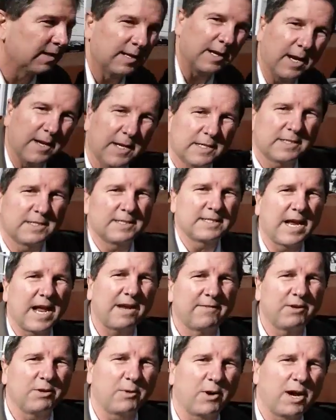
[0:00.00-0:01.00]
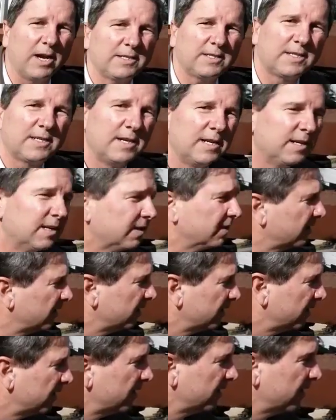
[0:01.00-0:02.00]
Now this is heavy rust,
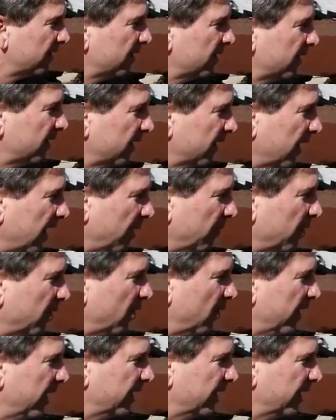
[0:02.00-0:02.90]
and I'm going to go